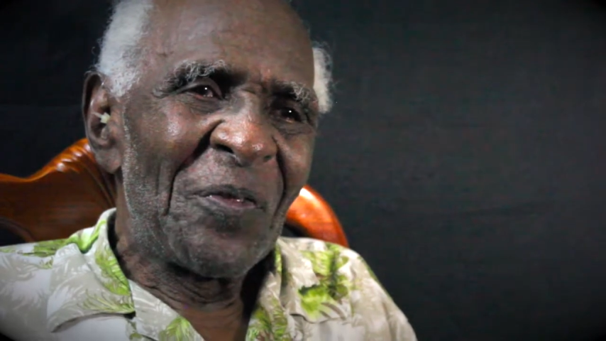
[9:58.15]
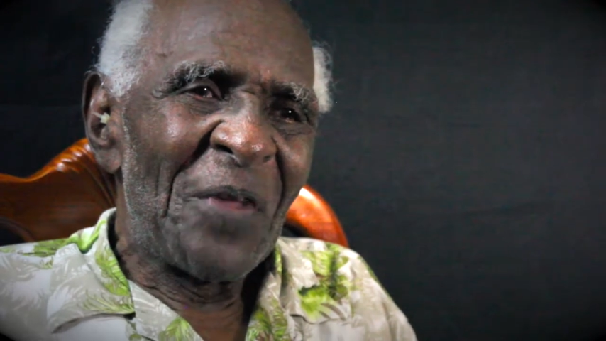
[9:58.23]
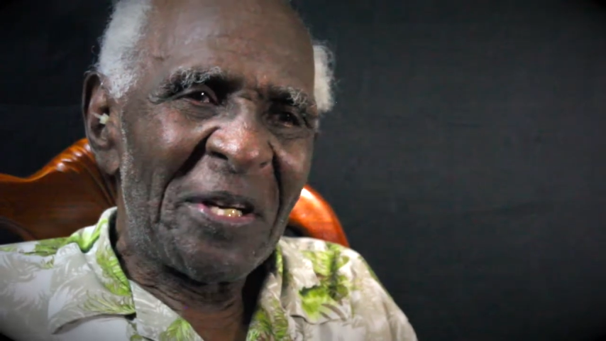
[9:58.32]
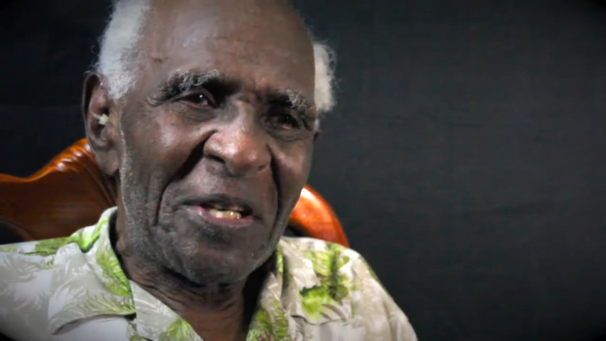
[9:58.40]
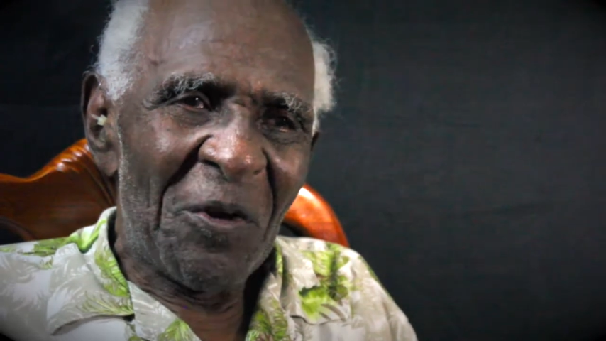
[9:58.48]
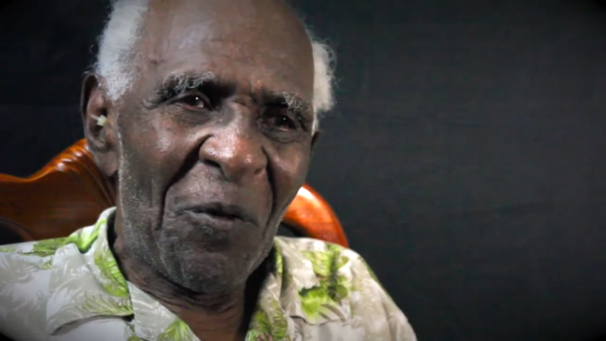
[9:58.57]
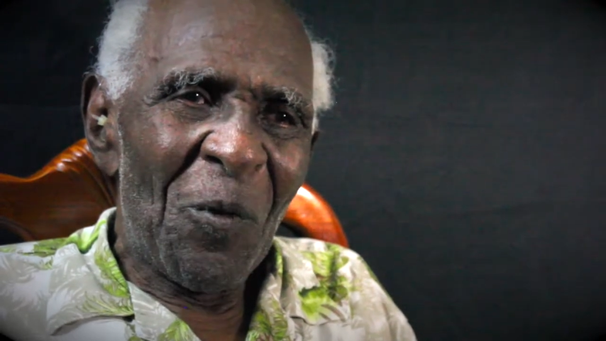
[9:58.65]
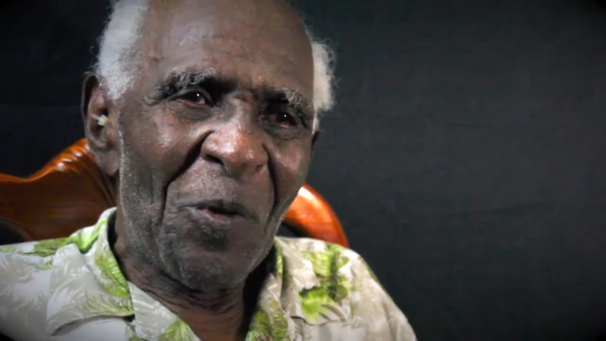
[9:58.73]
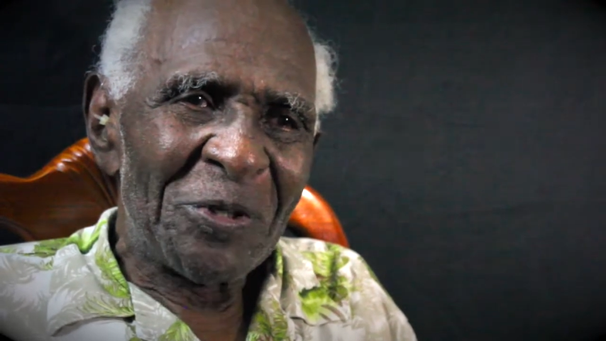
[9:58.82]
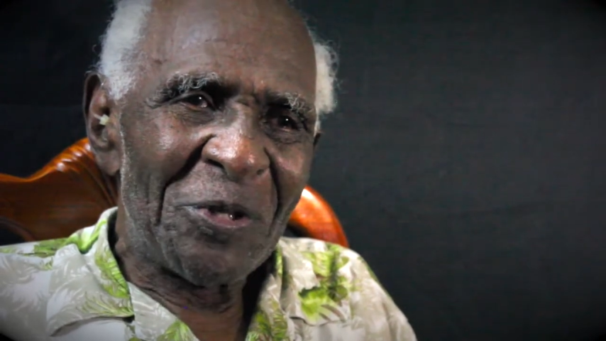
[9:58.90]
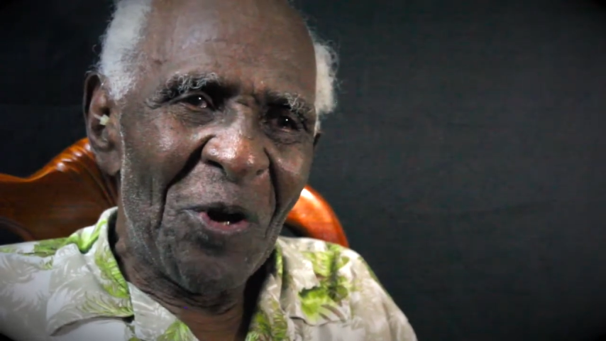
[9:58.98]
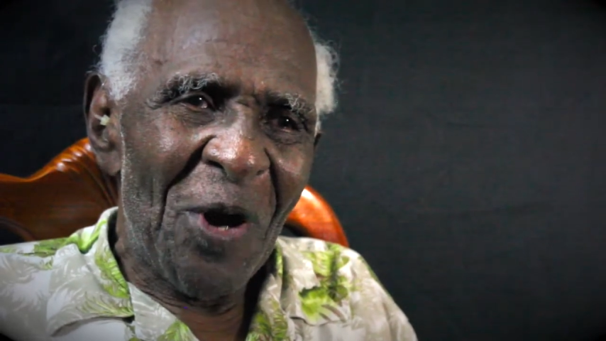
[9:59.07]
that they don't
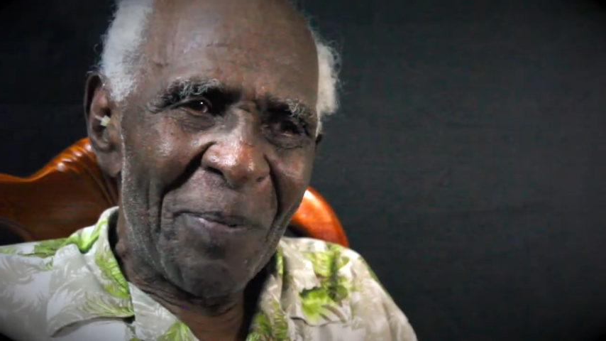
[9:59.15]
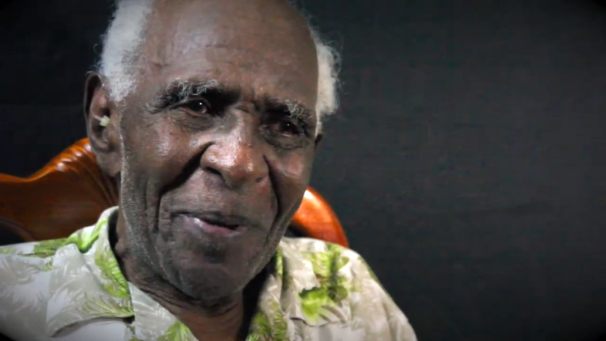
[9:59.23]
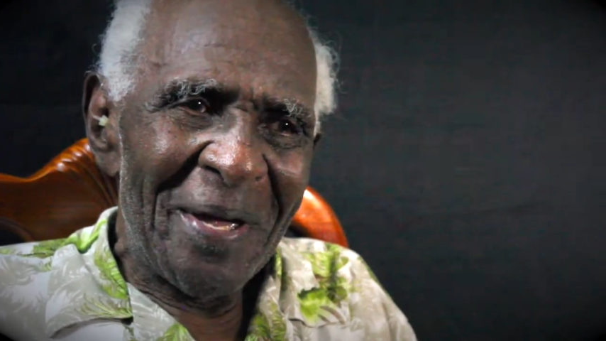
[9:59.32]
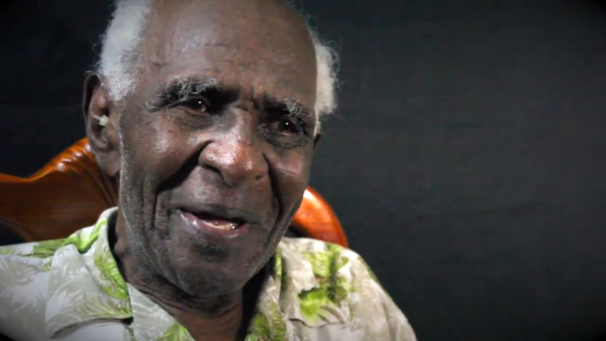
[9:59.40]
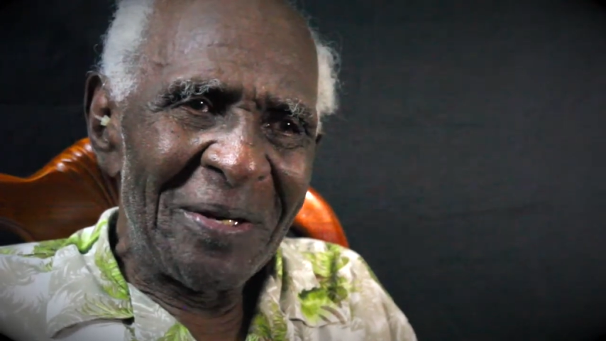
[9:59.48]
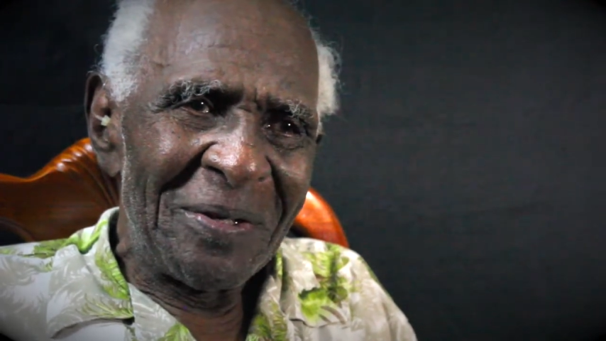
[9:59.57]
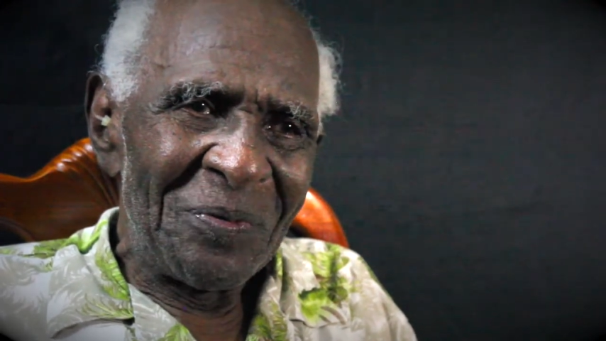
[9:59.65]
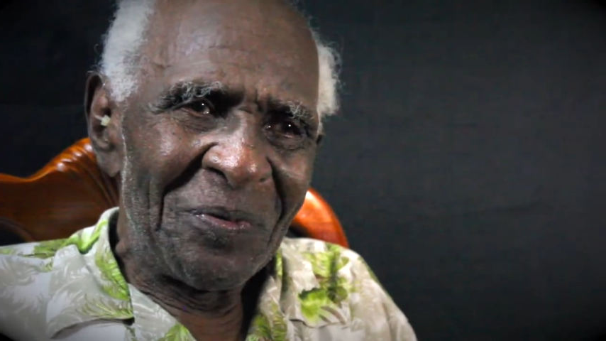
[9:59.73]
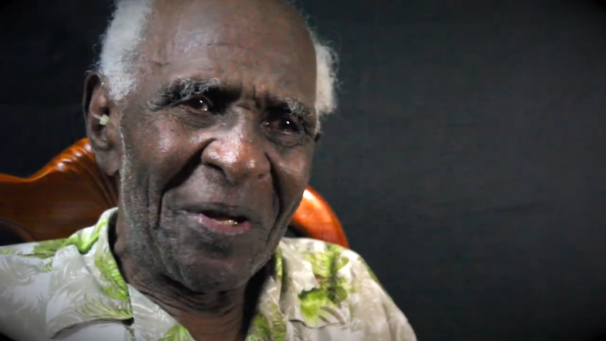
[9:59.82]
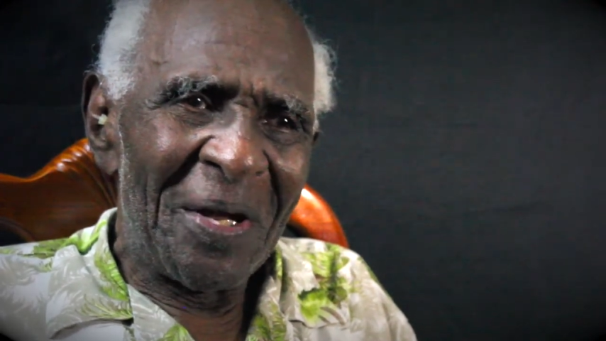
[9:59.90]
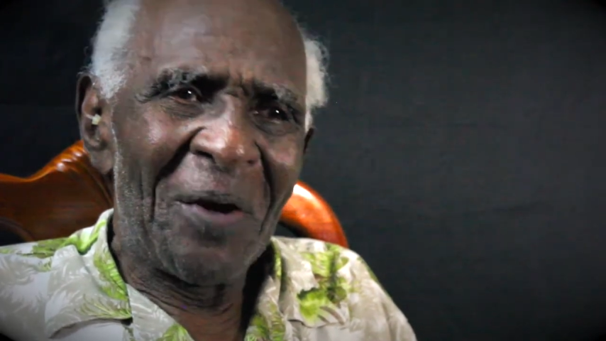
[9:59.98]
want you up here. They